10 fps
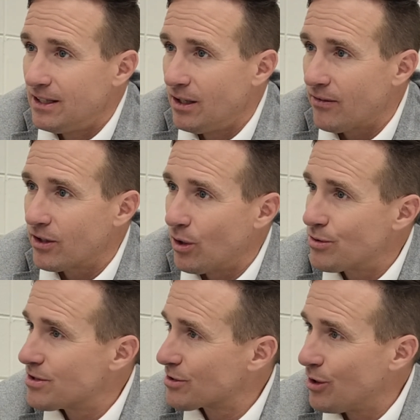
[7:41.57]
Every coach
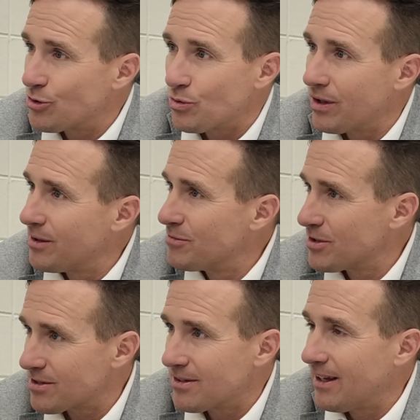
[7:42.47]
that's coached with him
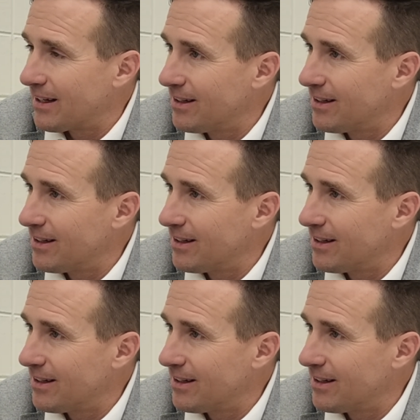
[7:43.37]
just like,